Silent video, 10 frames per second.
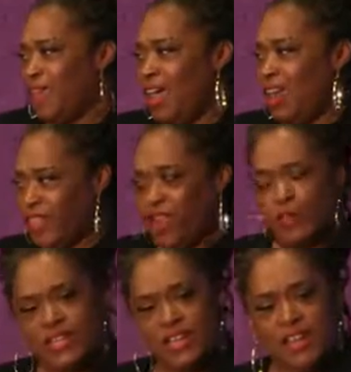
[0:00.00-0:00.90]
I don't
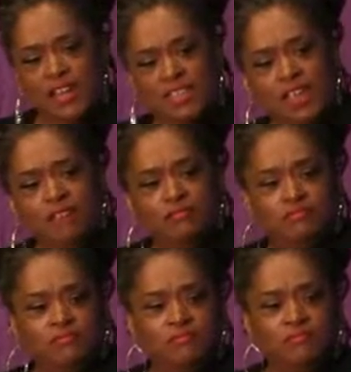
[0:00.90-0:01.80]
think we did anything.
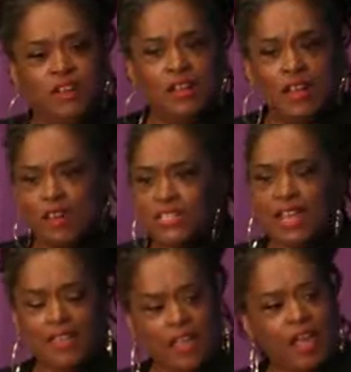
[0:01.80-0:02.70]
And I was
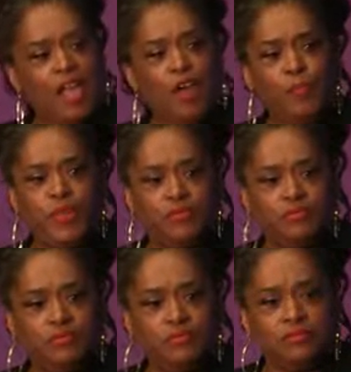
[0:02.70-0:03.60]
like, can I help
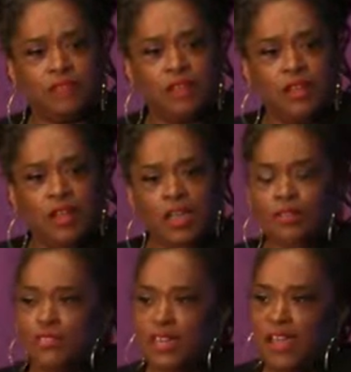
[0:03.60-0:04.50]
you?
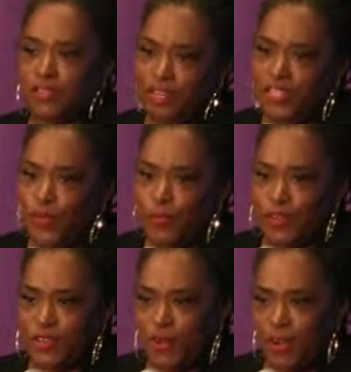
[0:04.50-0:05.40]
And he was like, you need to
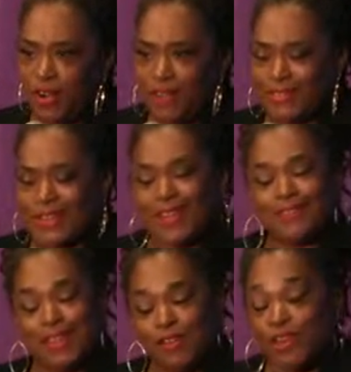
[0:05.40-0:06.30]
open the door. And I was
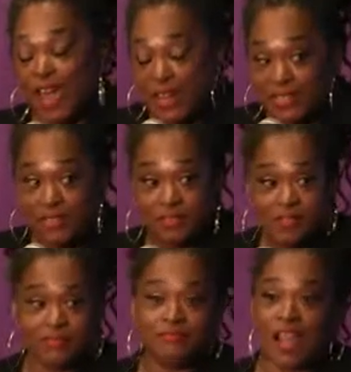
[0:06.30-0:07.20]
like, no, not
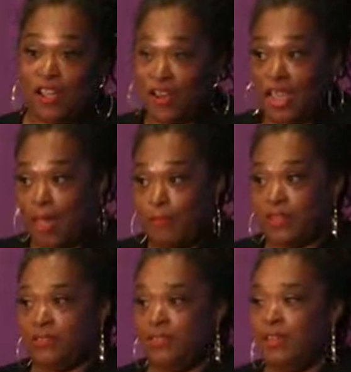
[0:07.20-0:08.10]
gonna
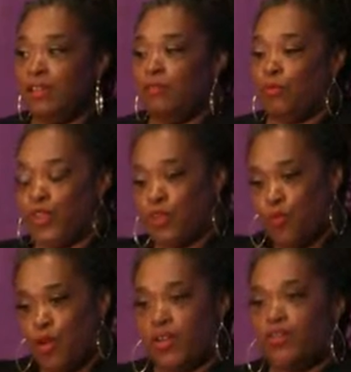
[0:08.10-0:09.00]
happen. What do you
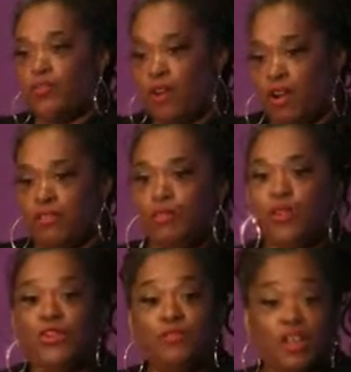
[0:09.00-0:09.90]
want? Who are you? And
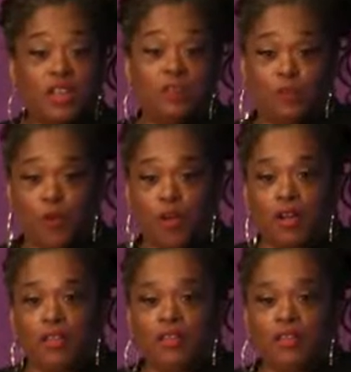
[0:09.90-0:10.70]
what are you looking for?